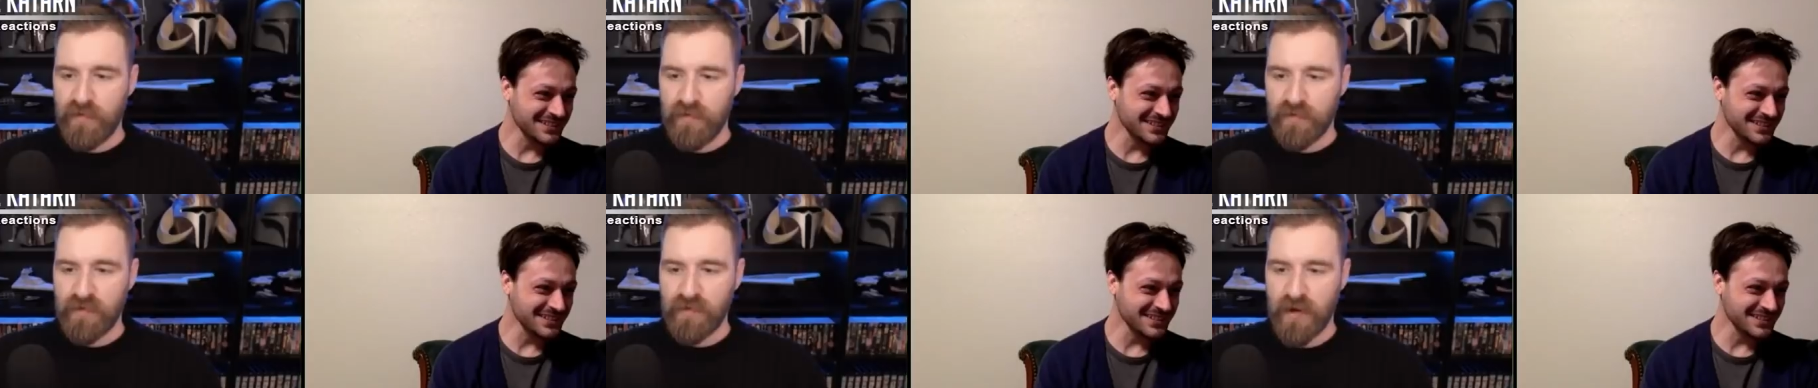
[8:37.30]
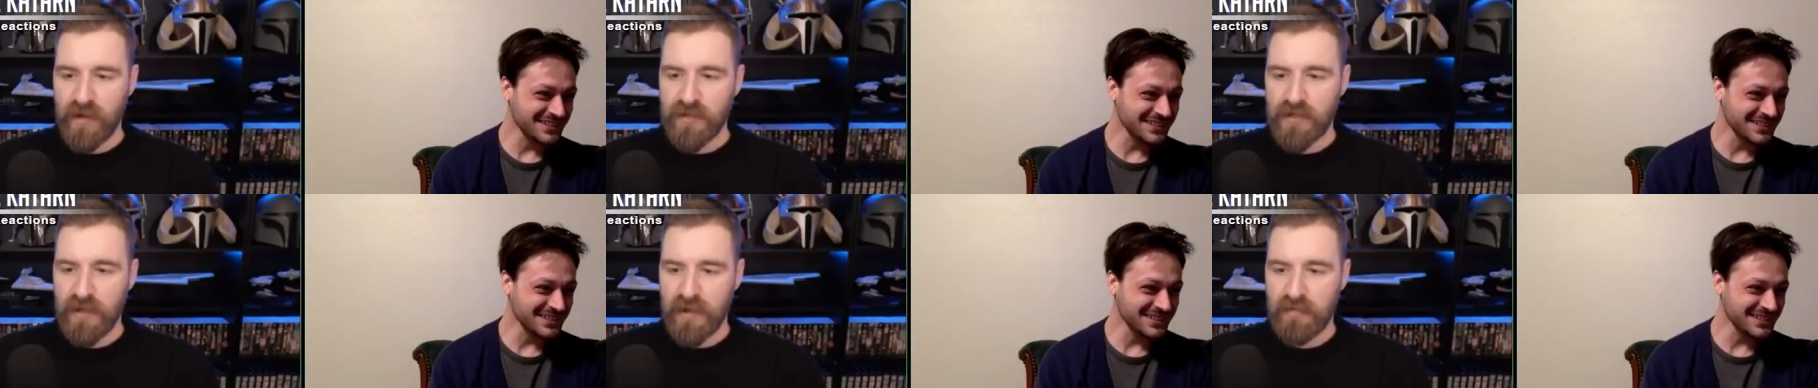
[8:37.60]

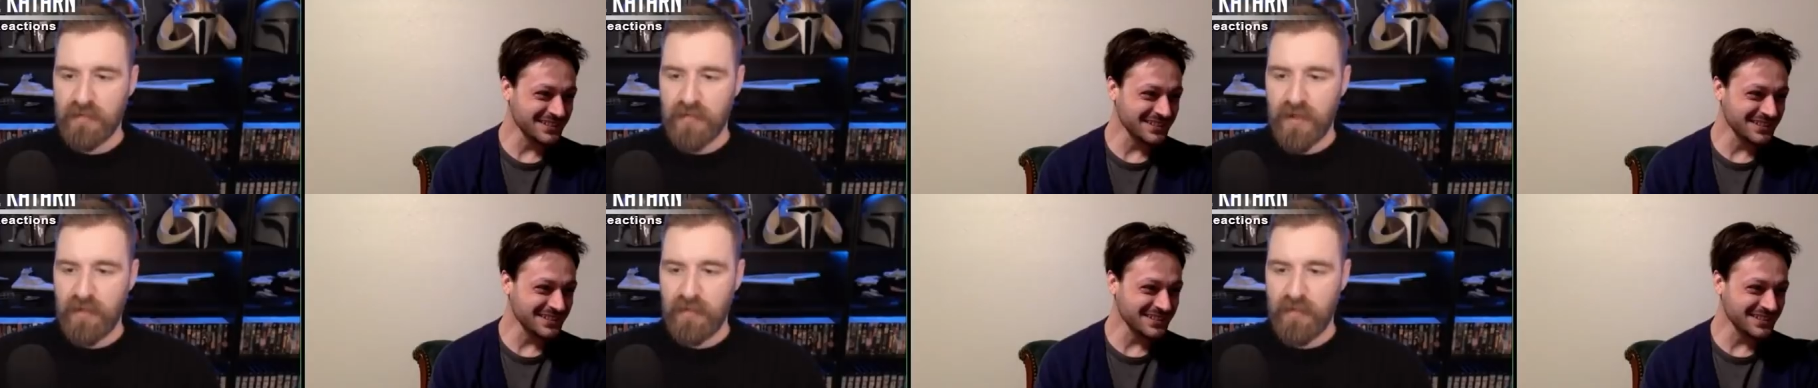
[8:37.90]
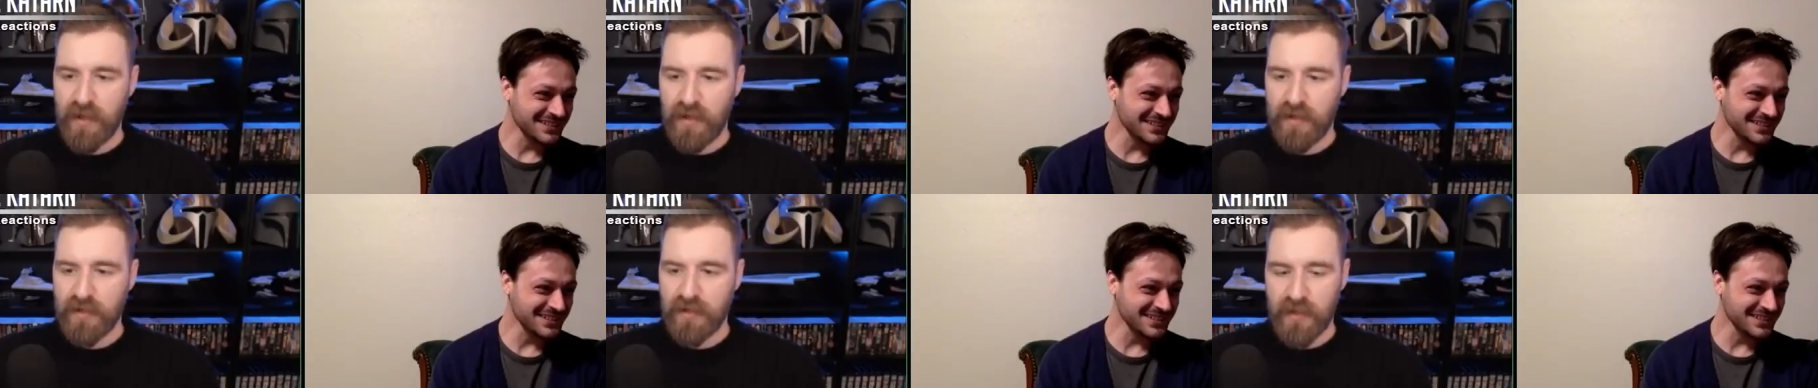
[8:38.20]
Speaker 1: Credits that can buy
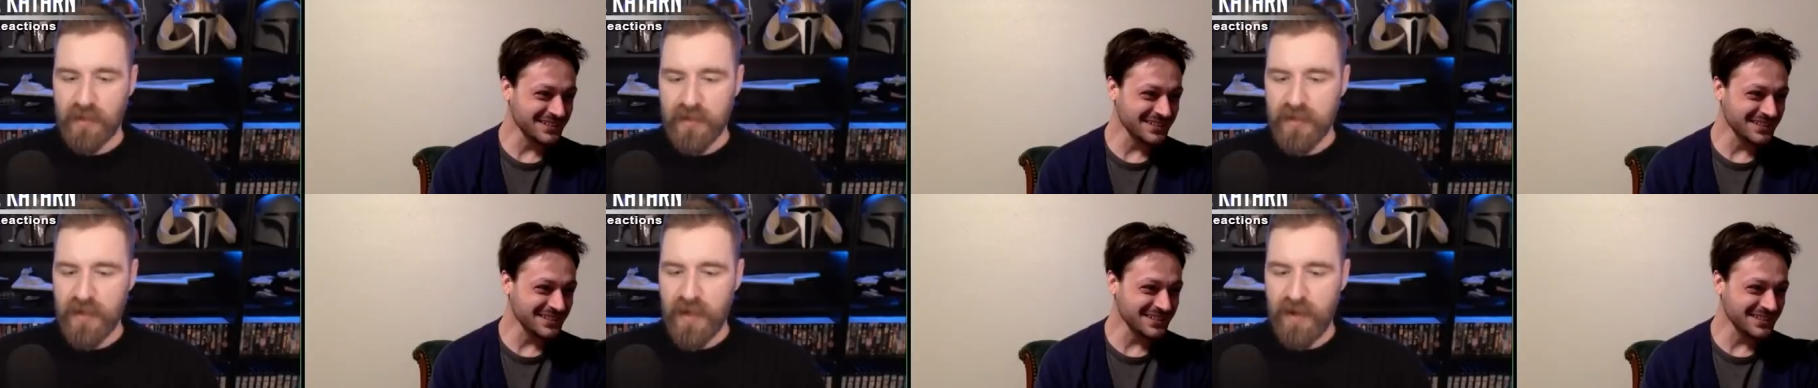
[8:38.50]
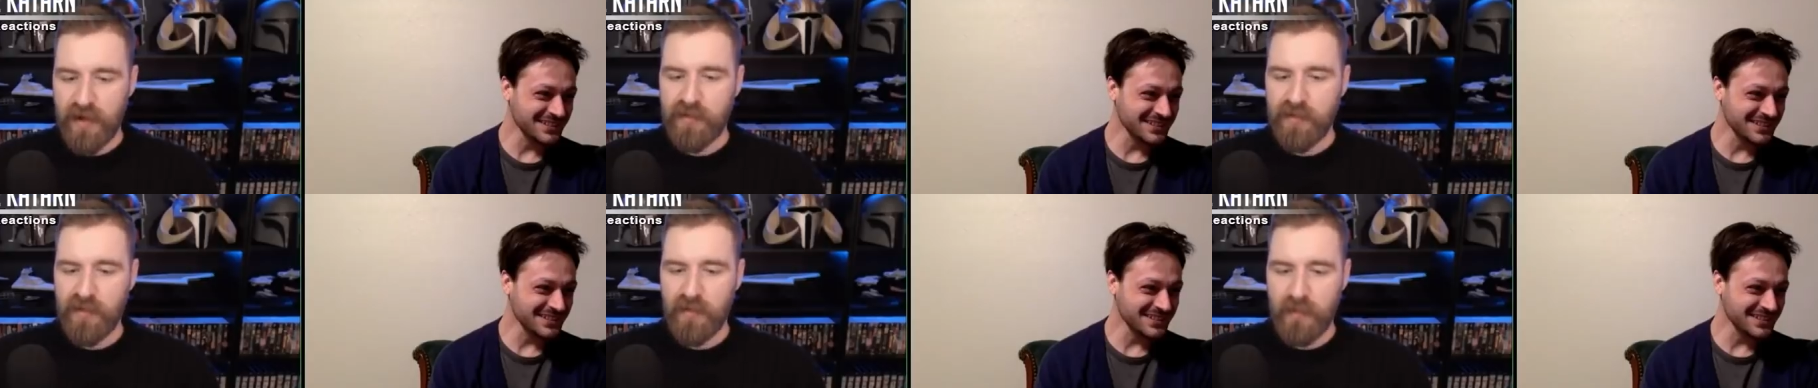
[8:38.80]
muscle. It's
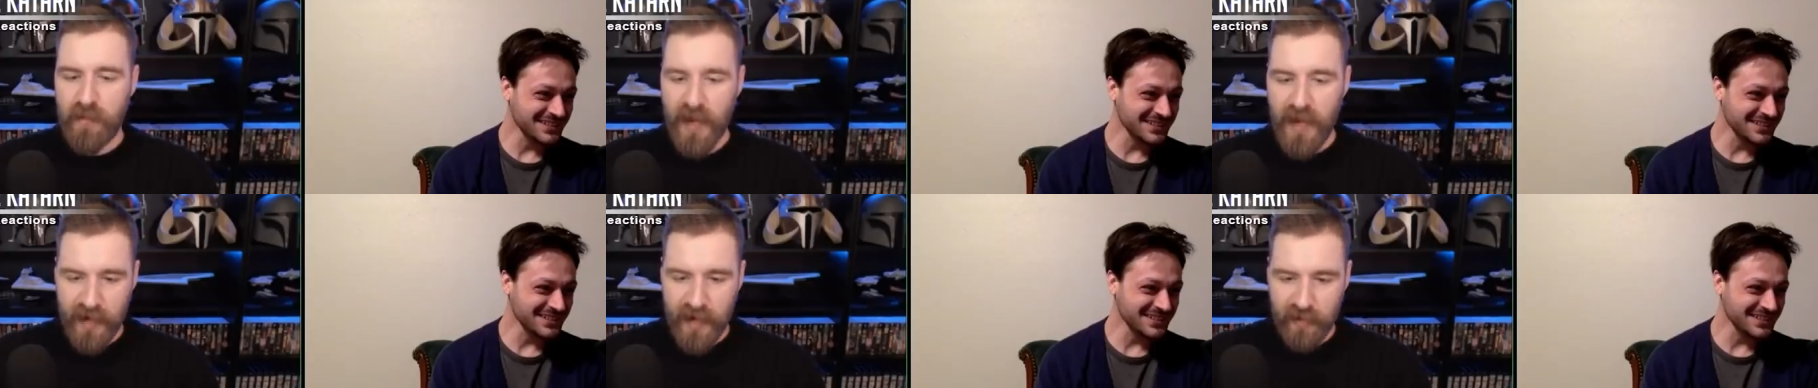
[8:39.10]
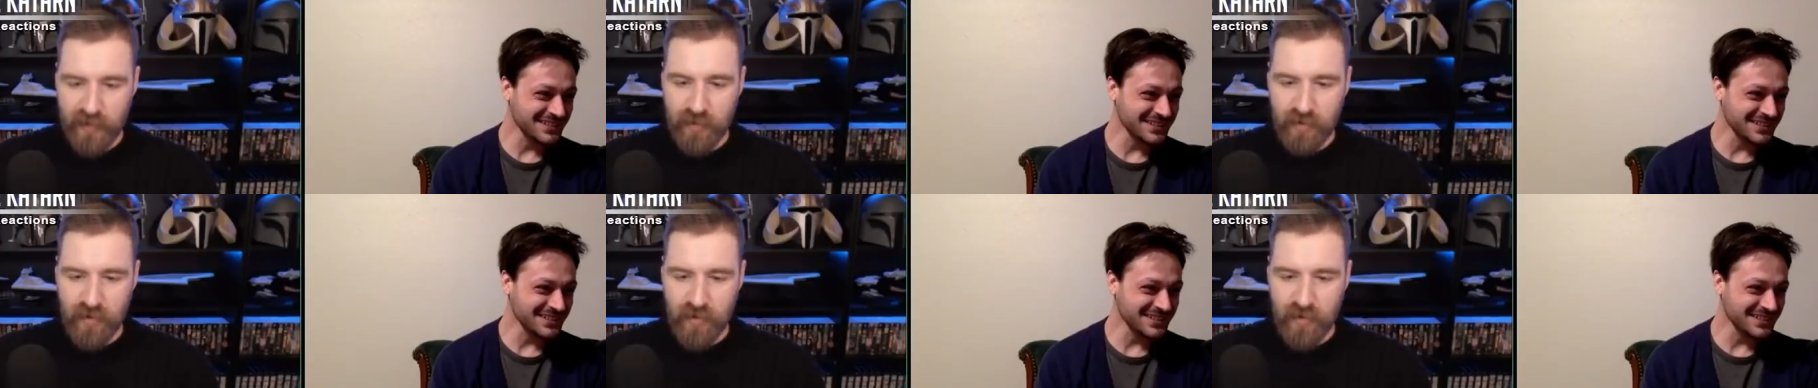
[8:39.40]
gotta be the batch,